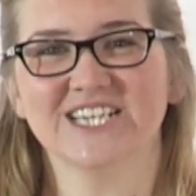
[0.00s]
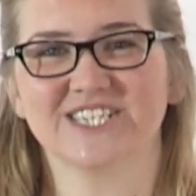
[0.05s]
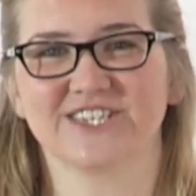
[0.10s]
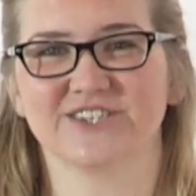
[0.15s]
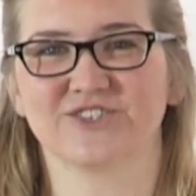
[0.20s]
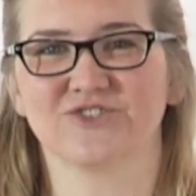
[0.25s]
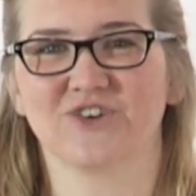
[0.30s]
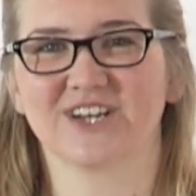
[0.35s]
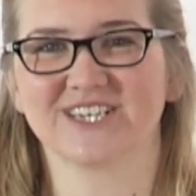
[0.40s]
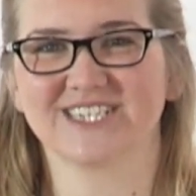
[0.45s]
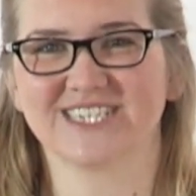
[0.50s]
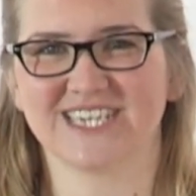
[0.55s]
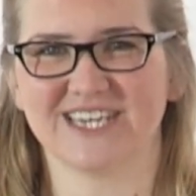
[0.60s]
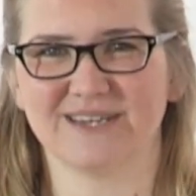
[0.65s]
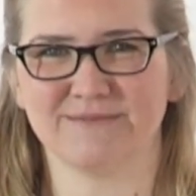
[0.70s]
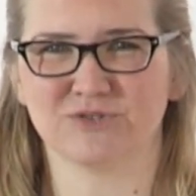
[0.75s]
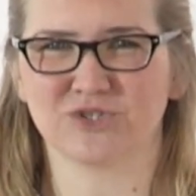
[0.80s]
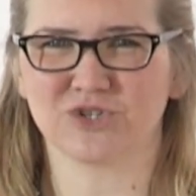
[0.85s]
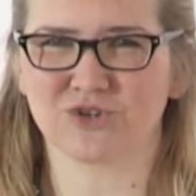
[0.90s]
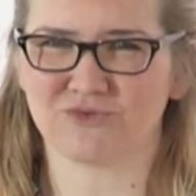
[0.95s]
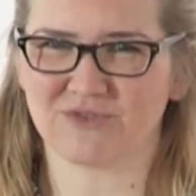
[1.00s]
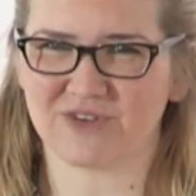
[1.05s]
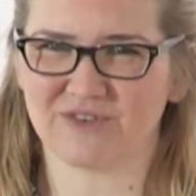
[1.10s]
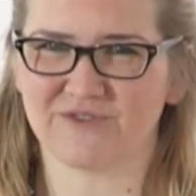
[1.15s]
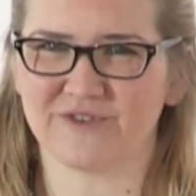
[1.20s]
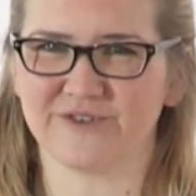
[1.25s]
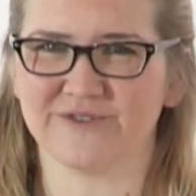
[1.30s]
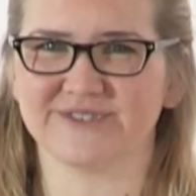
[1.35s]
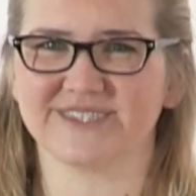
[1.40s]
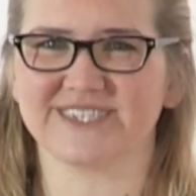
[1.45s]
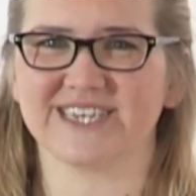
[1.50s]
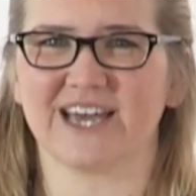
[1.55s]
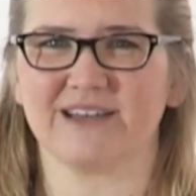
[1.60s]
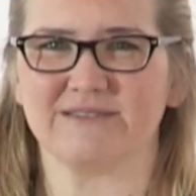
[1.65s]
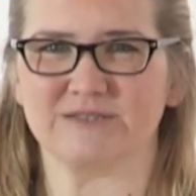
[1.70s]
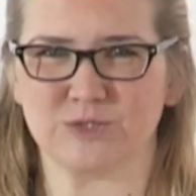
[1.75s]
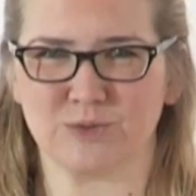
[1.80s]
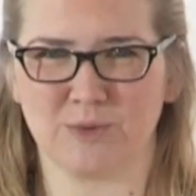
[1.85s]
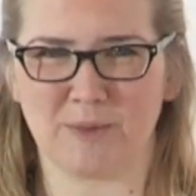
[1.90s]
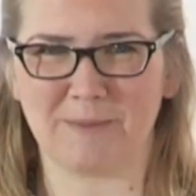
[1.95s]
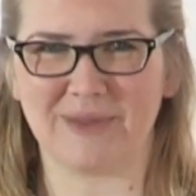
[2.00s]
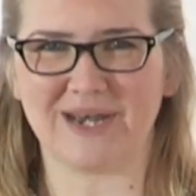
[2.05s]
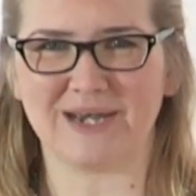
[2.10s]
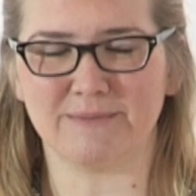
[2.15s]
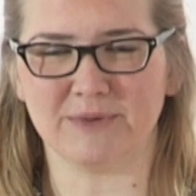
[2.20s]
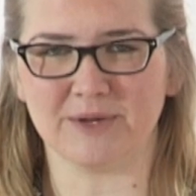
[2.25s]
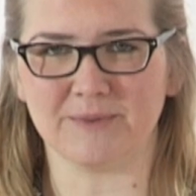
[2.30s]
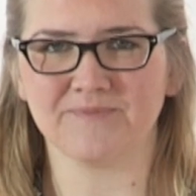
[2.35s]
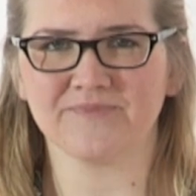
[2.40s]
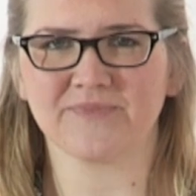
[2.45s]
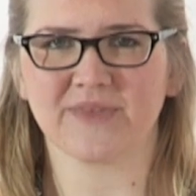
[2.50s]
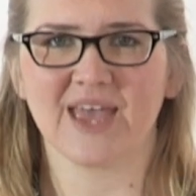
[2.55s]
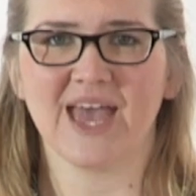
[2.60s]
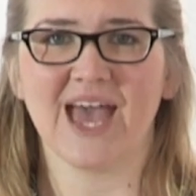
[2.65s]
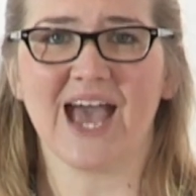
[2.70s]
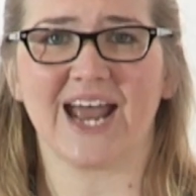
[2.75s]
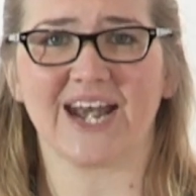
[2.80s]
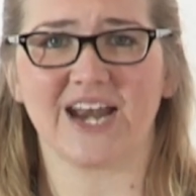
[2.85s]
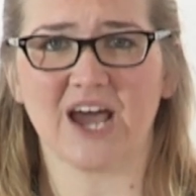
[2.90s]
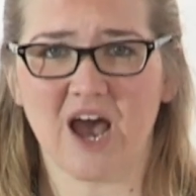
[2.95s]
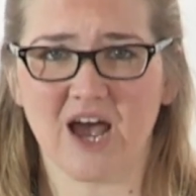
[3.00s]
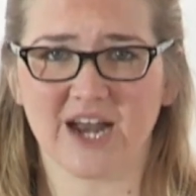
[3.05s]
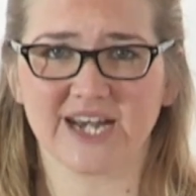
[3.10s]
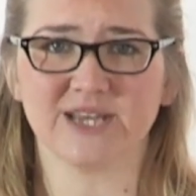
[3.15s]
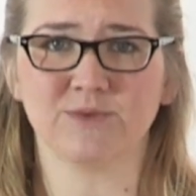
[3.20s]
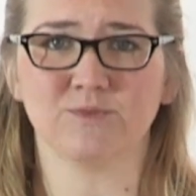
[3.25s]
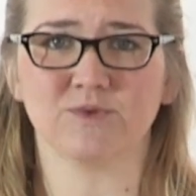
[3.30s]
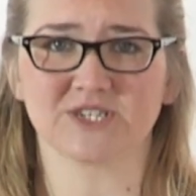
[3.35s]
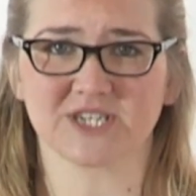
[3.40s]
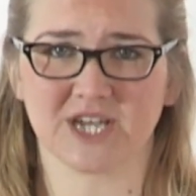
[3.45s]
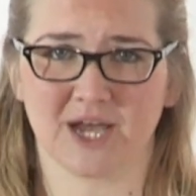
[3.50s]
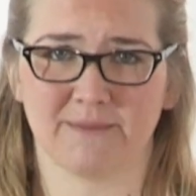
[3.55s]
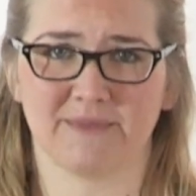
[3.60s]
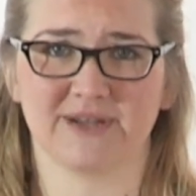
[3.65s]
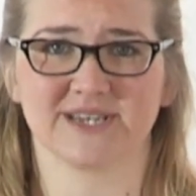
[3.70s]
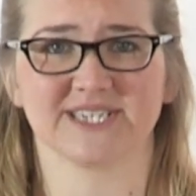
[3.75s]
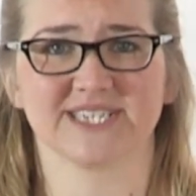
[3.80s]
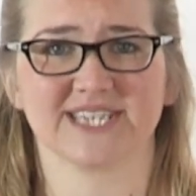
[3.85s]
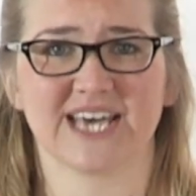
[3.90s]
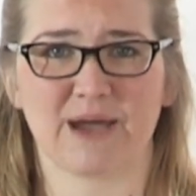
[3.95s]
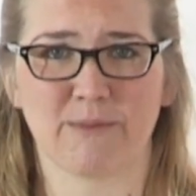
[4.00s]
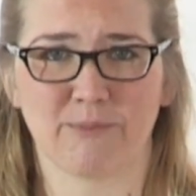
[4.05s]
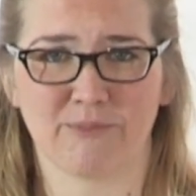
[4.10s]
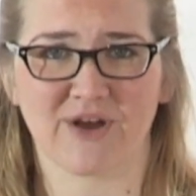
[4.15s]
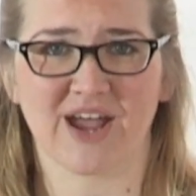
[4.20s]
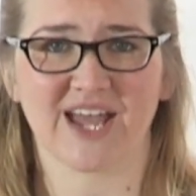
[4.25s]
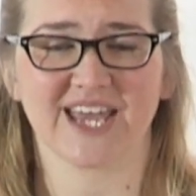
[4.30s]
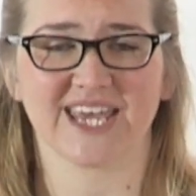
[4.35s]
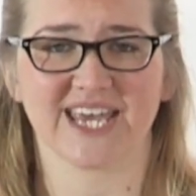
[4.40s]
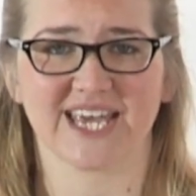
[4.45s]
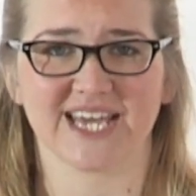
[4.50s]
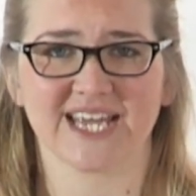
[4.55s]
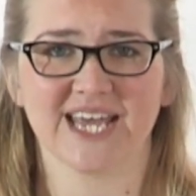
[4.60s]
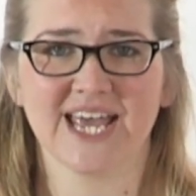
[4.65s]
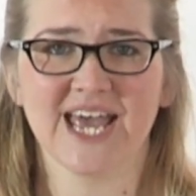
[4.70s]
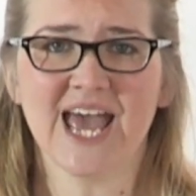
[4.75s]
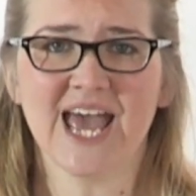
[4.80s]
So trying to keep sugary foods down to a minimum, and honey would come under that bracket.